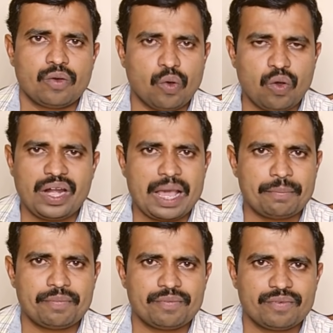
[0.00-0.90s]

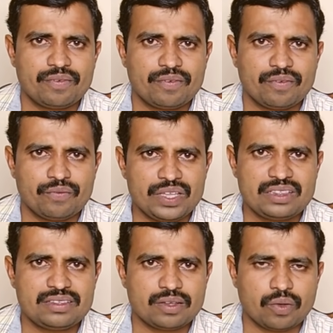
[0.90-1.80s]
overlap
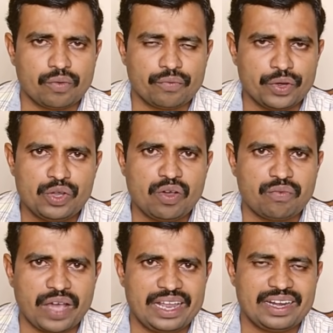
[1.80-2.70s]
with video
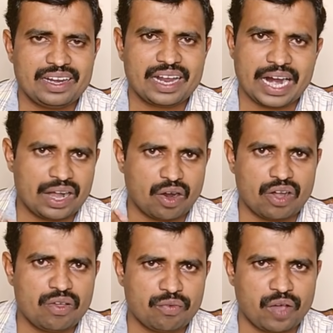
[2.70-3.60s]
file and
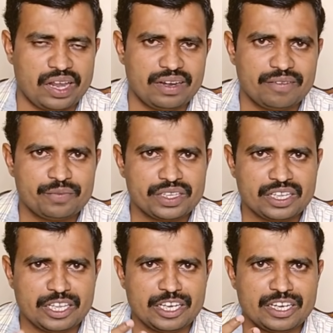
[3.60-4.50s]
audio file
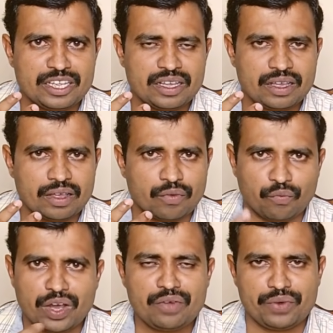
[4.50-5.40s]
in
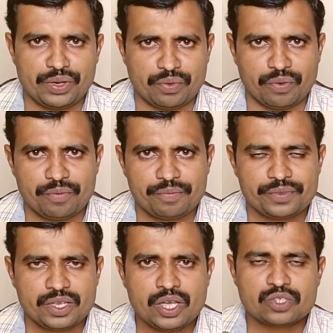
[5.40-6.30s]
one video.
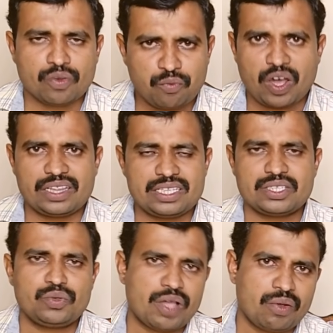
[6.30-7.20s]
So for
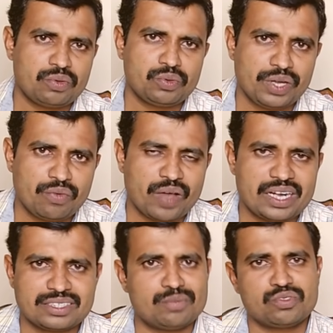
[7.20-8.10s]
this you have to
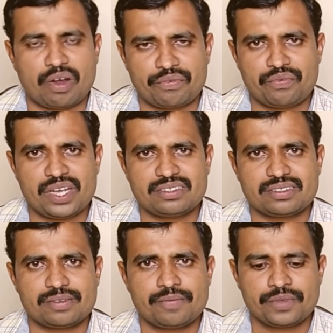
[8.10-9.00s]
require some
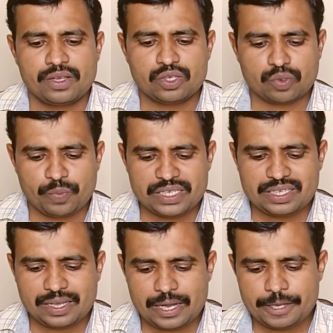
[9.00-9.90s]
softwares. So
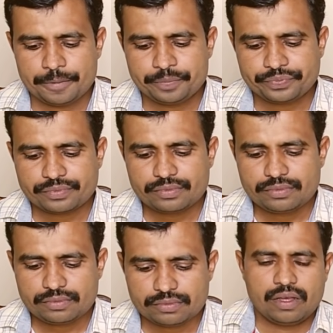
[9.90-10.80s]
basically,
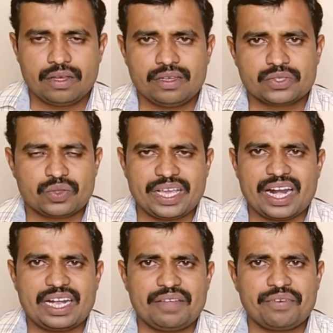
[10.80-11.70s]
so
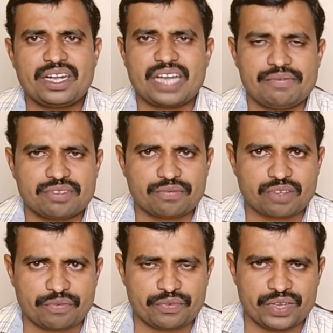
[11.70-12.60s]
there are different types of
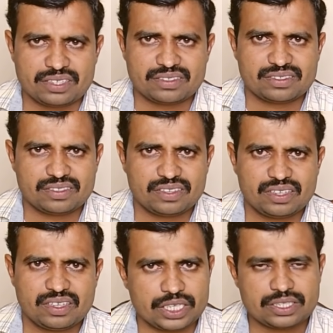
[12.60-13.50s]
softwares.
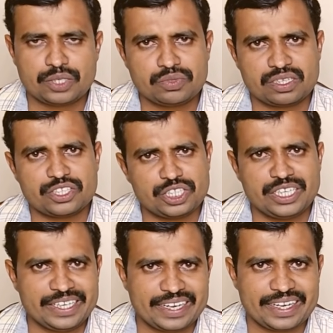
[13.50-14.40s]
Just you search
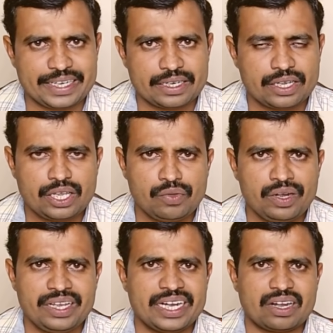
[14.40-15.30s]
in internet,
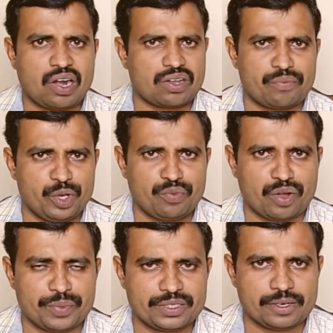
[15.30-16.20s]
you will get lot of
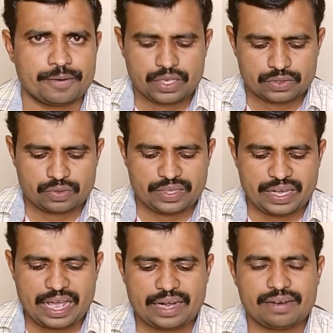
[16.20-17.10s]
information. So
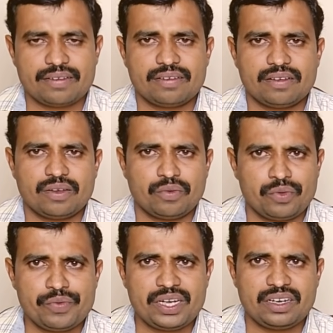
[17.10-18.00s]

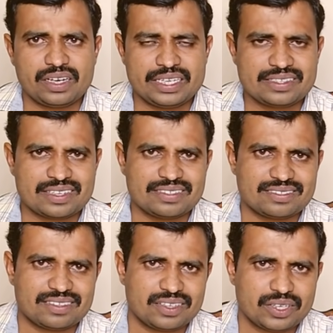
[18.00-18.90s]
we will
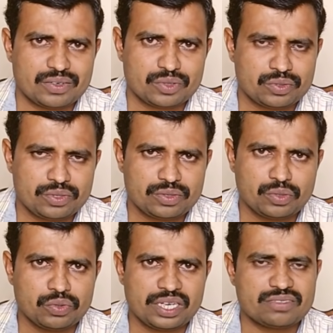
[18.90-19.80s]
discuss
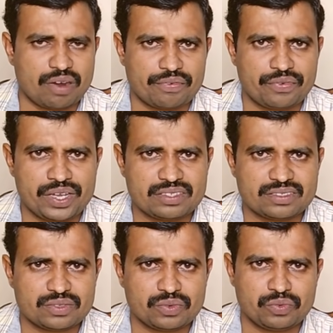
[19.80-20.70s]
2-3
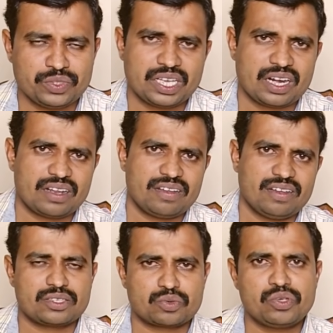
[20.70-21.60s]
softwares which are
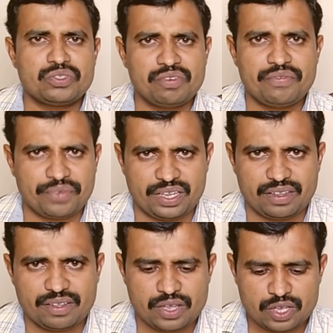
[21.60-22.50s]
exclusively
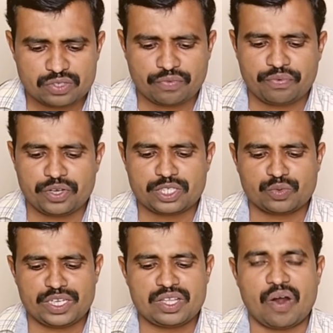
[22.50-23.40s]
free. So
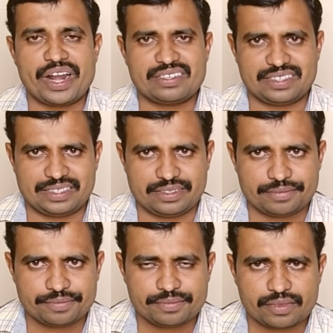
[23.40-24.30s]
first one is the Audacity.
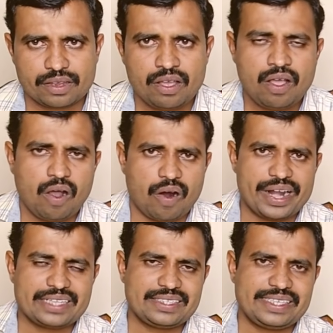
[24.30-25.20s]

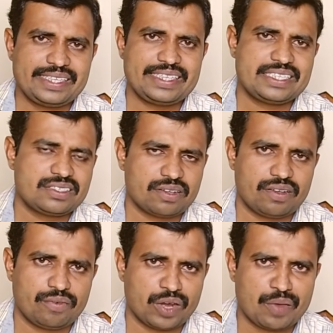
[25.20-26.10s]
Audacity, this is
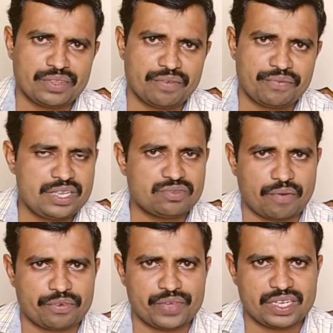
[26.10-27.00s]
one of the free
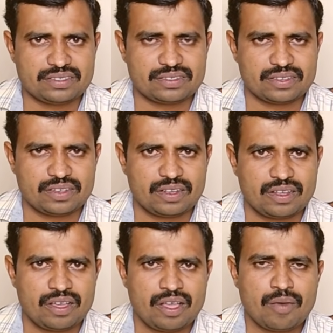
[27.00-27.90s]
softwares
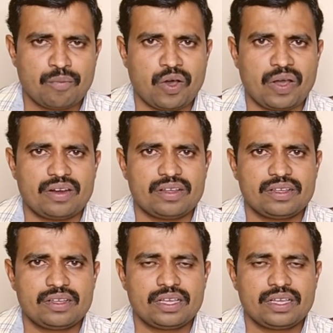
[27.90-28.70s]
for